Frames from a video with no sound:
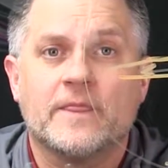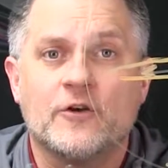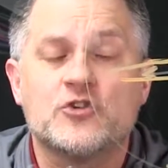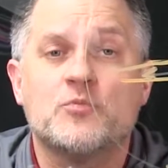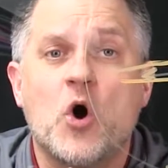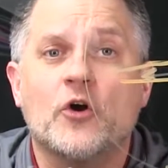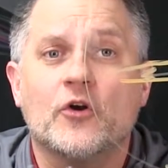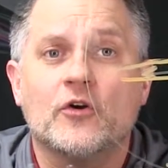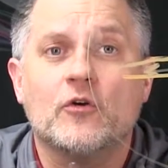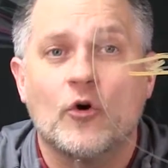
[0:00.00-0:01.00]
they're
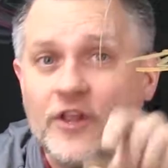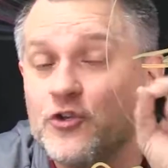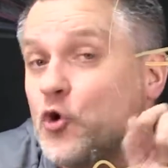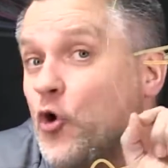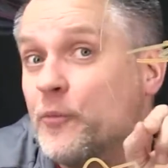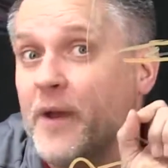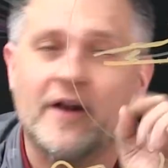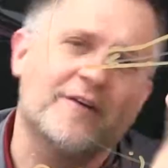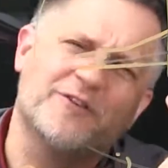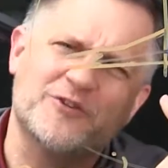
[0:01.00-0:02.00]
smarter, or they scored better,
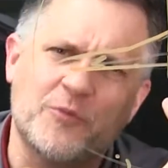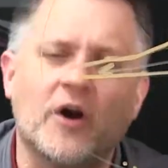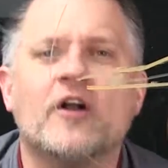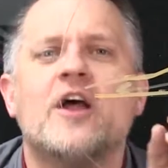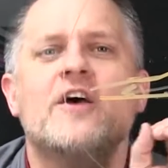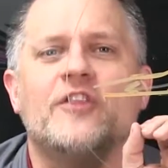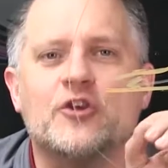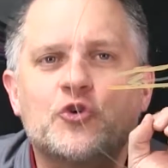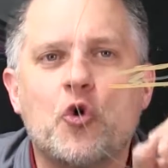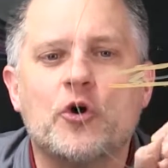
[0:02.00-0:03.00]
I don't know if they're smarter, they
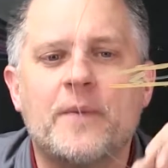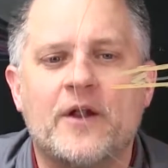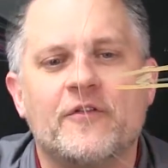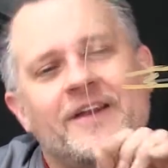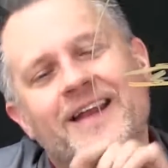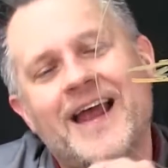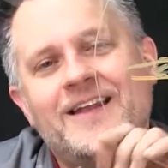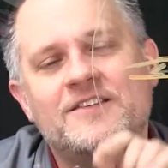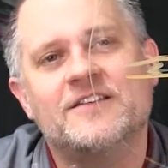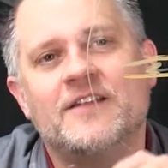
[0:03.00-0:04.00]
scored better than
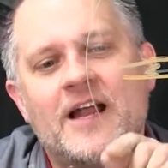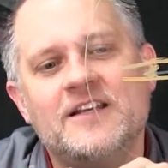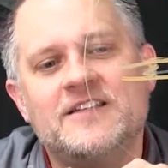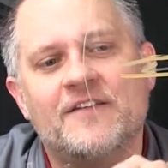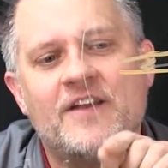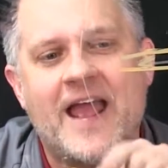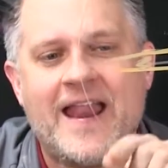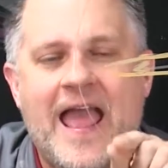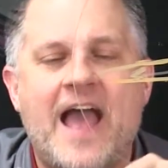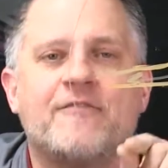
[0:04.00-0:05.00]

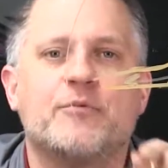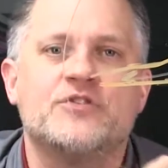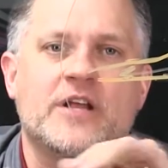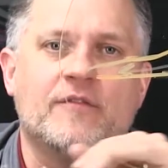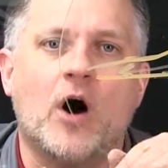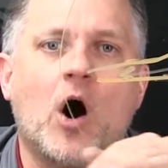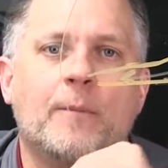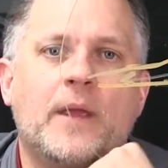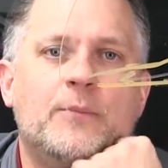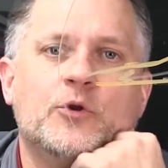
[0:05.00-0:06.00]
97.5% of all
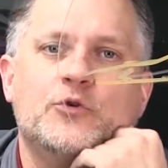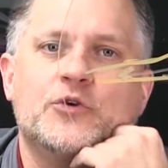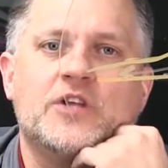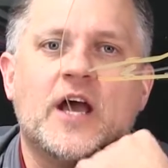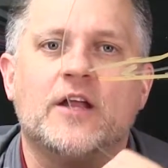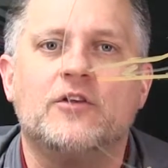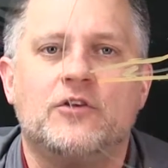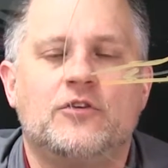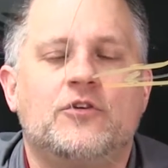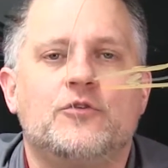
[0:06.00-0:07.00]
people who took the
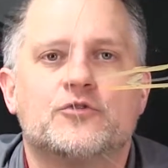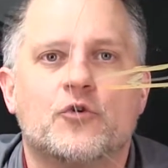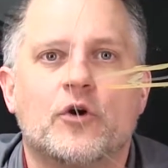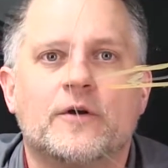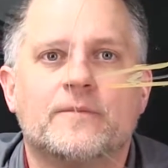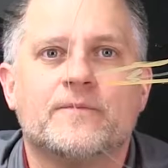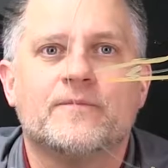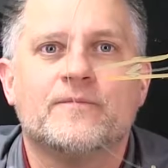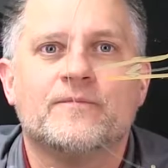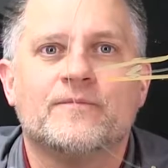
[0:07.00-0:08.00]
IQ score.
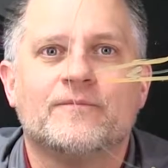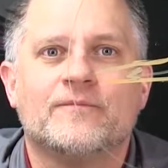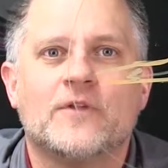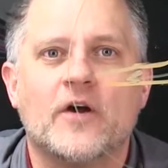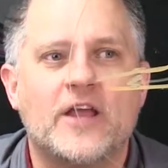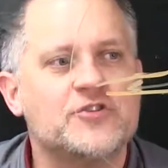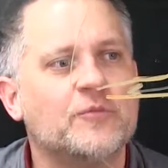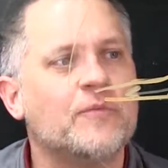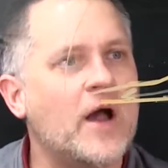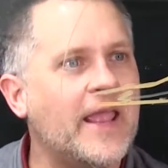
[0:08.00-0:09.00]
Okay,
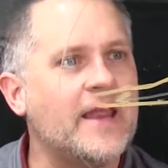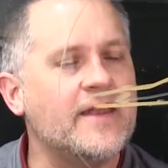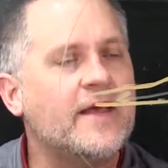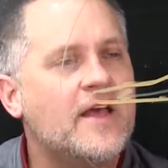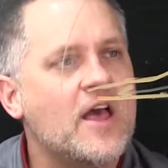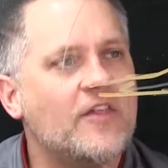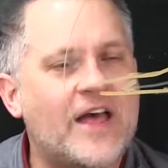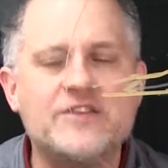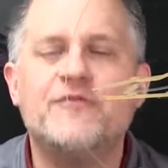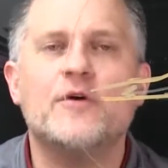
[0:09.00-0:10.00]
so again,
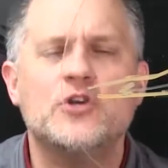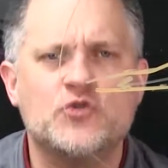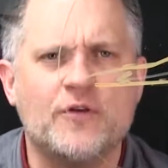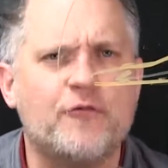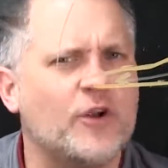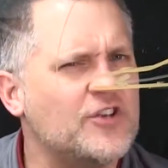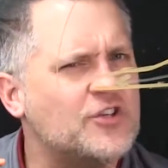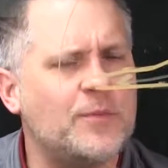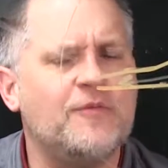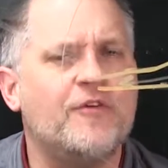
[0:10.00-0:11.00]
that's very straightforward. This
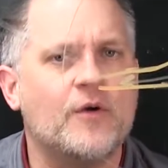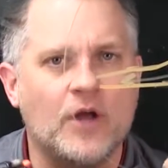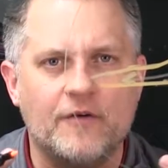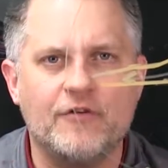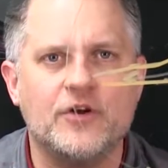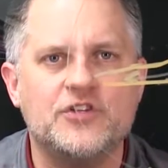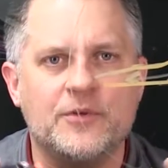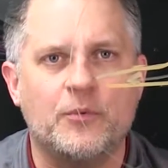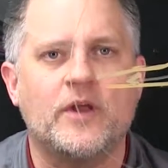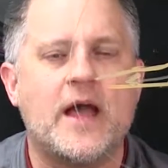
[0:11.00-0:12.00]
should be a very
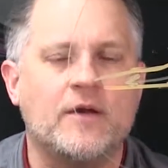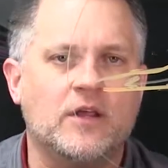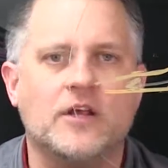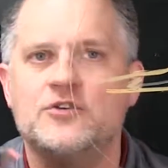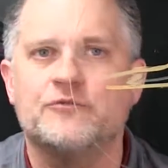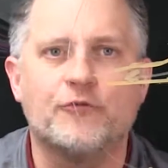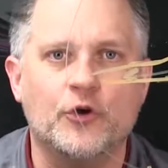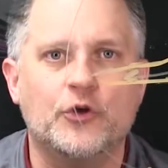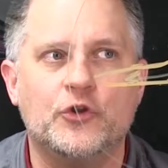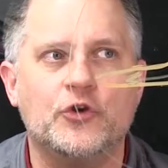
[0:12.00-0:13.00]
simple calculation for
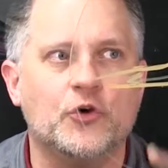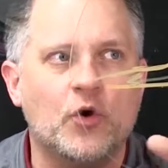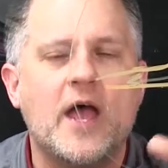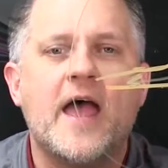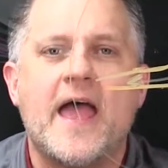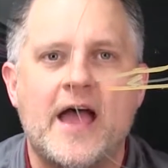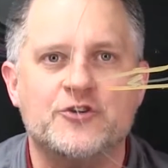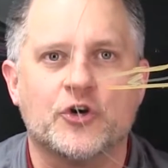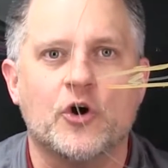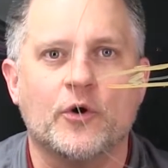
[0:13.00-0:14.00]
you to do
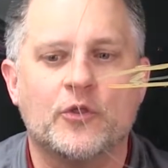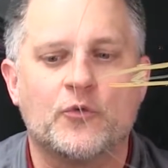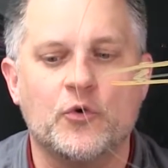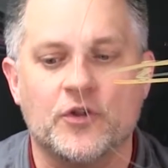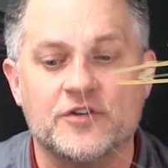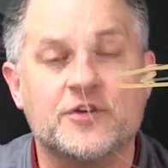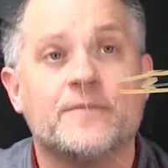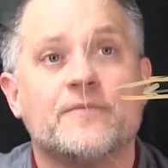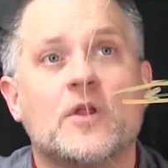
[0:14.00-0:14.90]
as you're going through this.